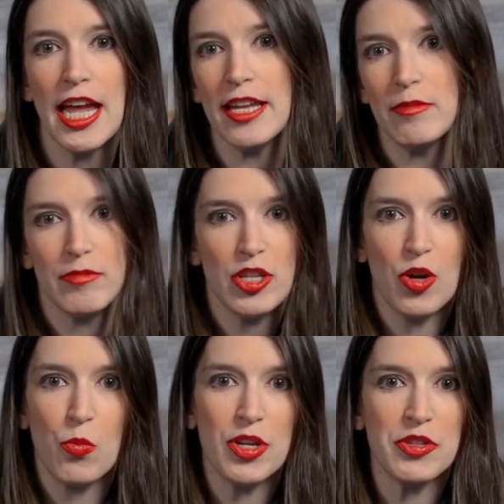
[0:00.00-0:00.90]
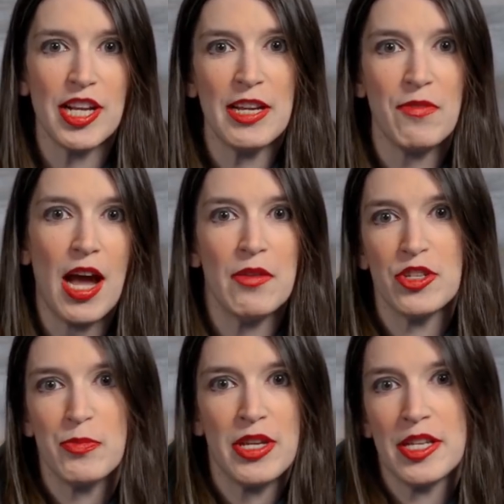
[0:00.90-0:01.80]
and, you know, Windows ninety-five
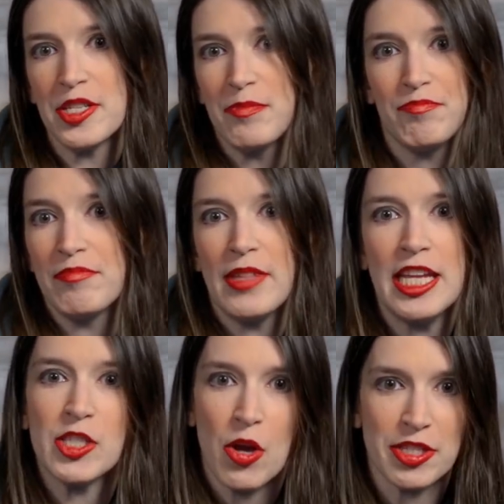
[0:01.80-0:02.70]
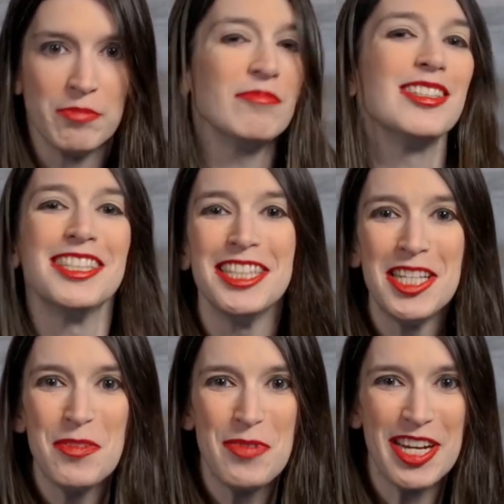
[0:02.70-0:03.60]
just because it's awesome.
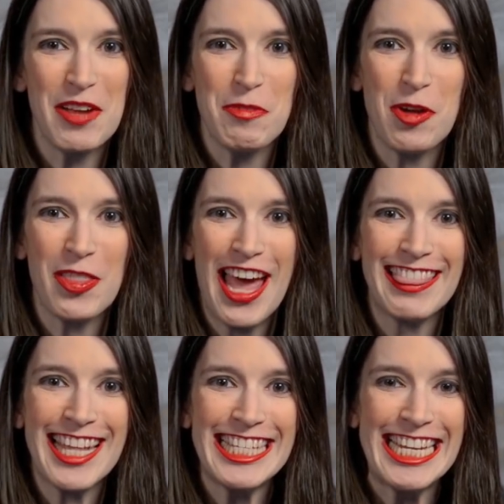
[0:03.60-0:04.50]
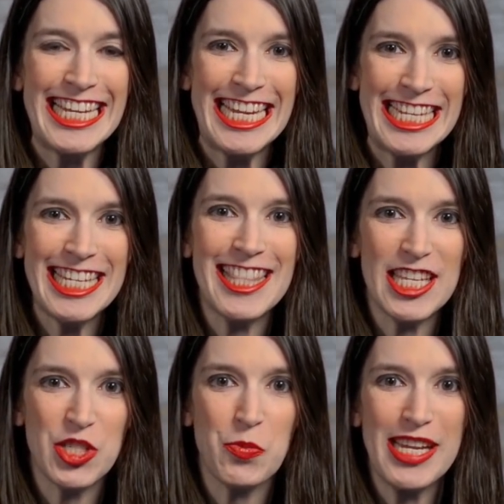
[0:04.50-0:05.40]
But enough of all that, let's get into
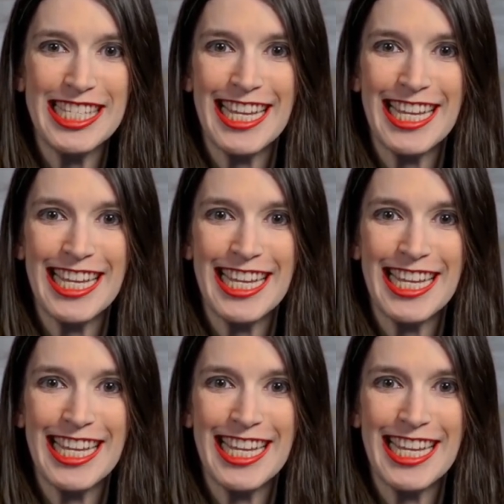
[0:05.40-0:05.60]
this week's